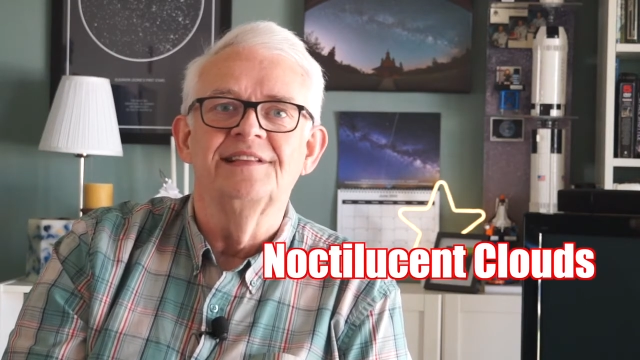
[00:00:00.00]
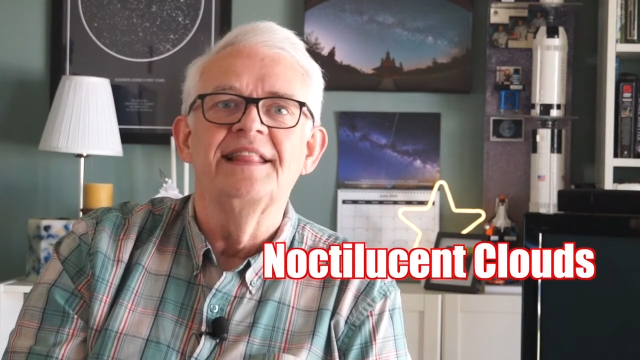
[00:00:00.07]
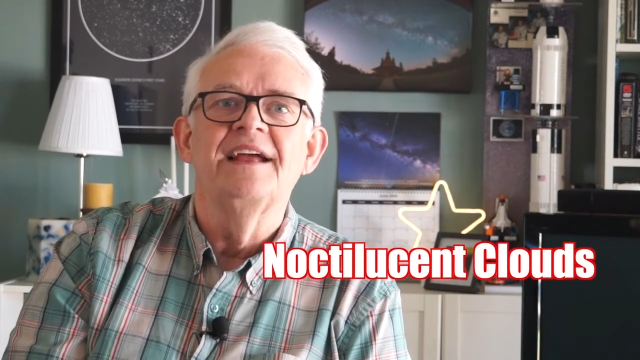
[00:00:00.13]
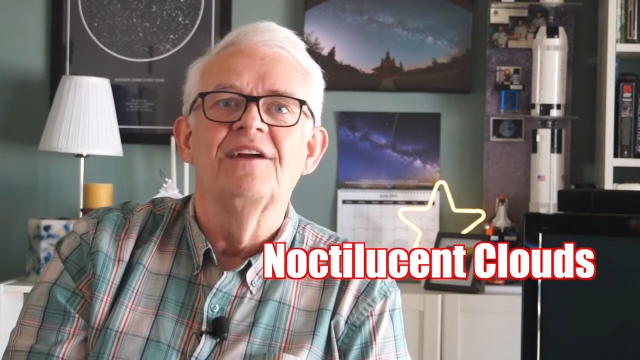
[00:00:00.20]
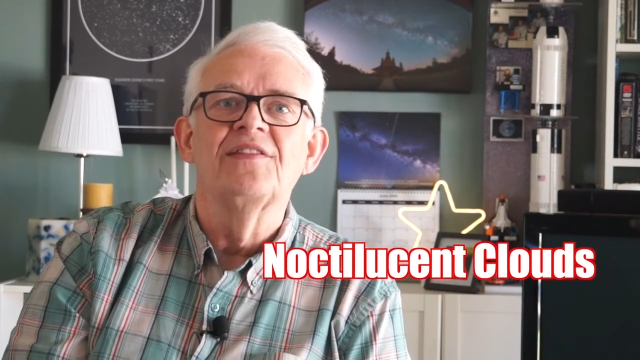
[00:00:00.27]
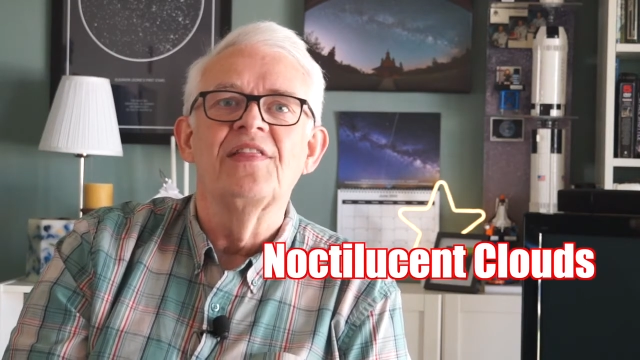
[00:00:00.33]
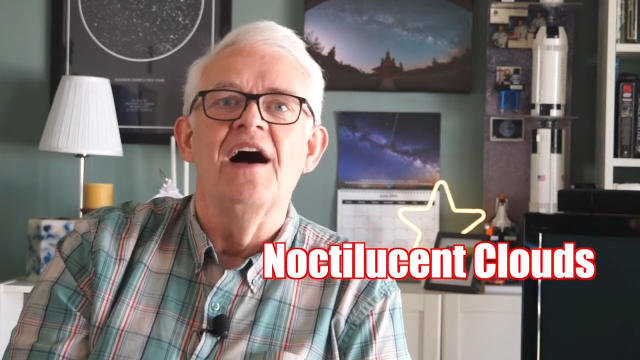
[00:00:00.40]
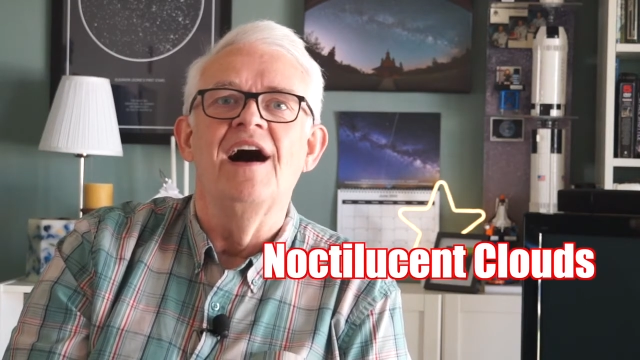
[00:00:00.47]
and
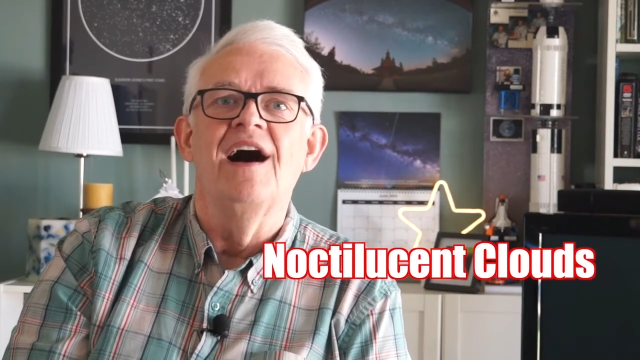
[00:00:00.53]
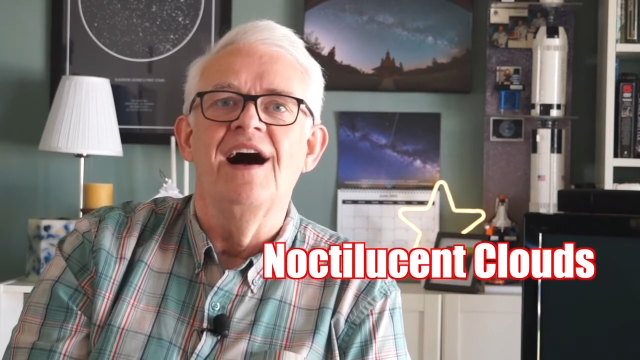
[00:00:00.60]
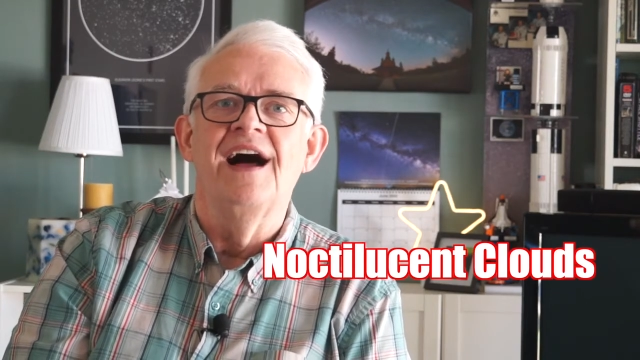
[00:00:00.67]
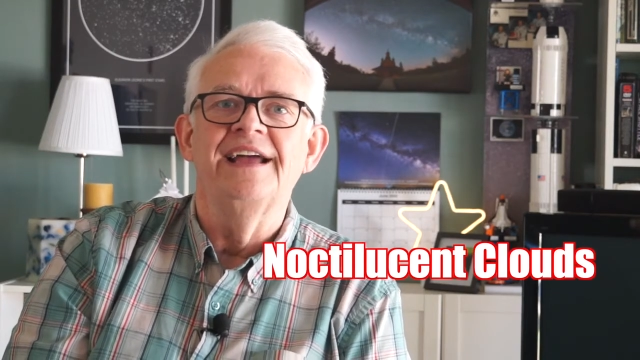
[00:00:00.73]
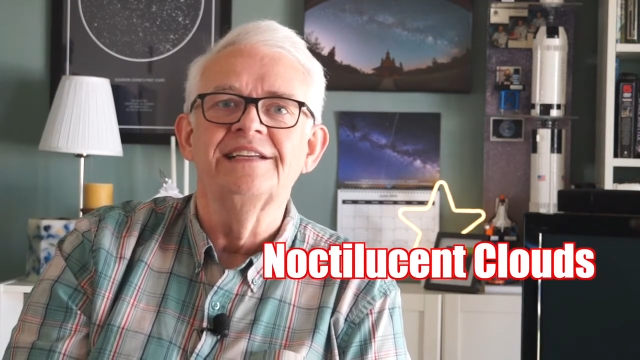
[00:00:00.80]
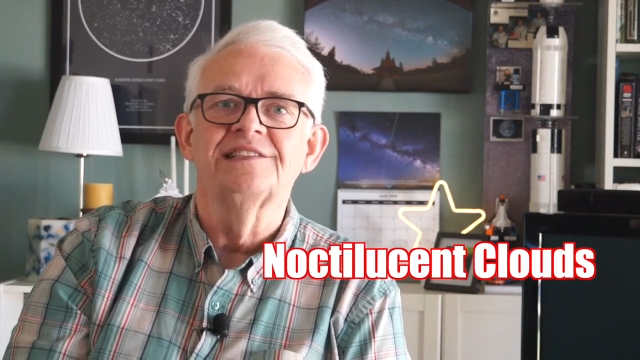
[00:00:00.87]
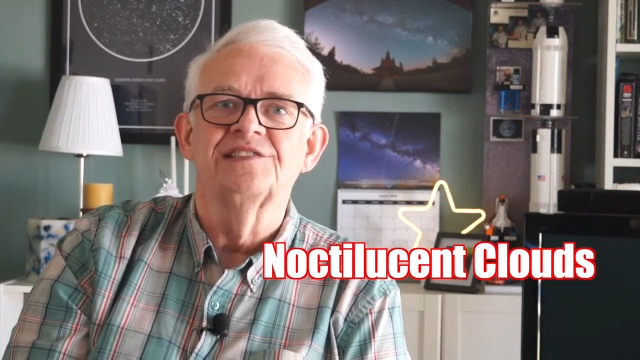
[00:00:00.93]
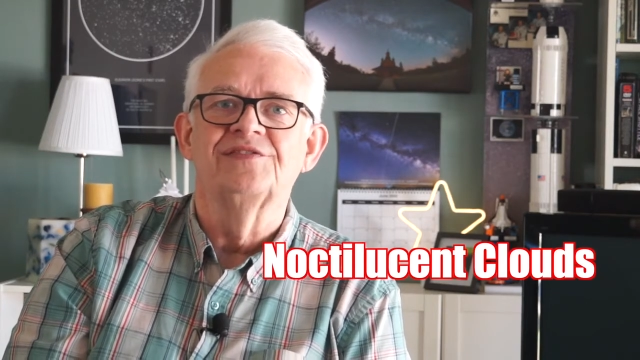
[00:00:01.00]
they are the
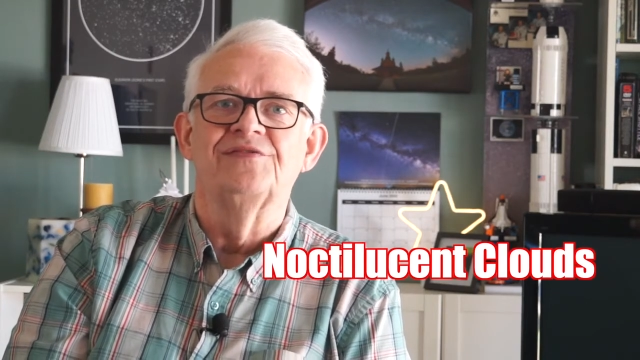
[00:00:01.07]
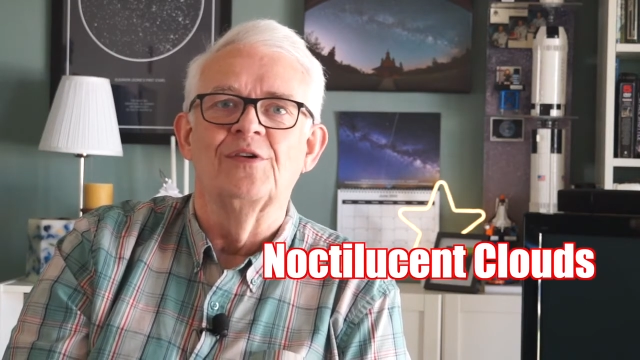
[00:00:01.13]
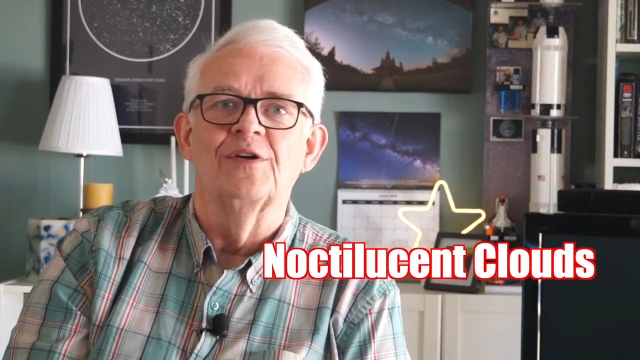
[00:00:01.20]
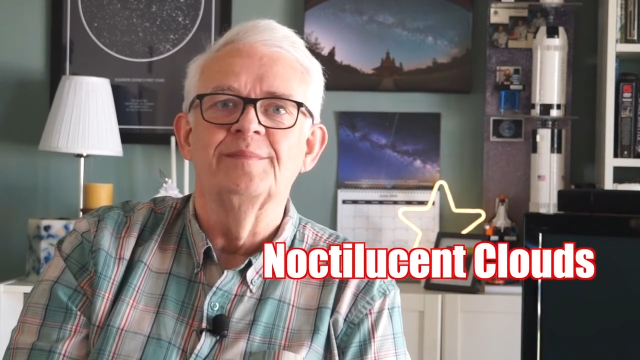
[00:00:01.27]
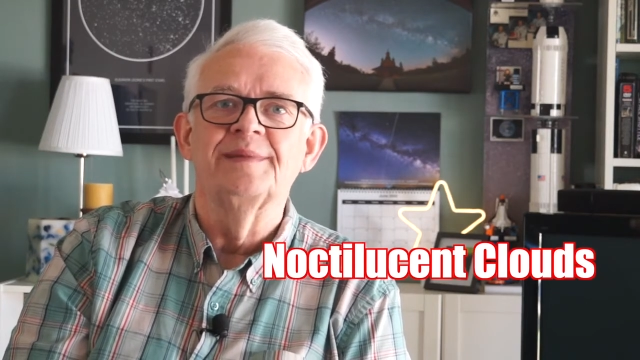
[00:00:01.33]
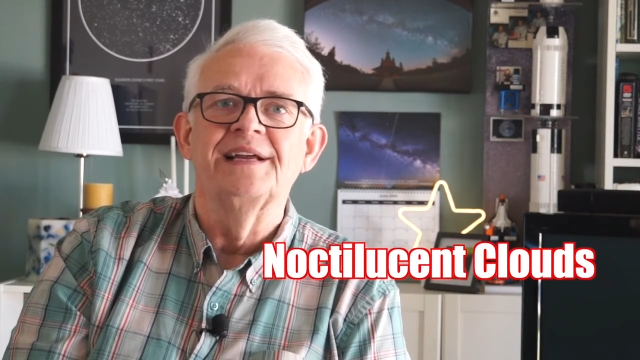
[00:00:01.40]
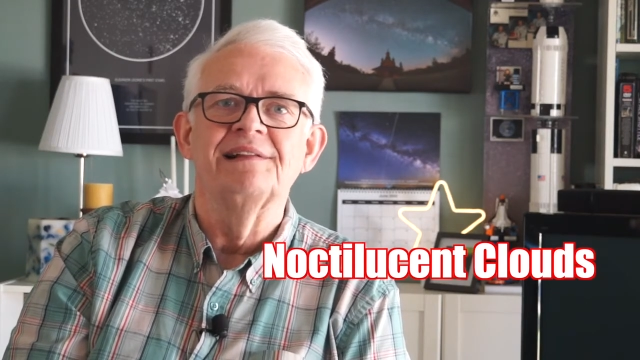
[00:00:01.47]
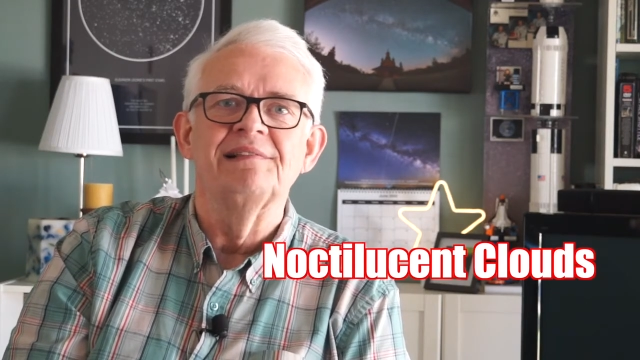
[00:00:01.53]
highest
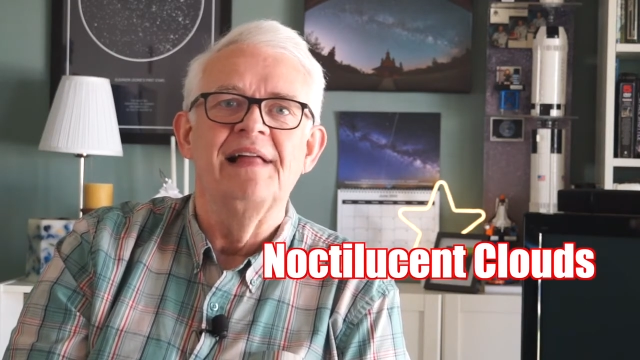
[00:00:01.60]
forming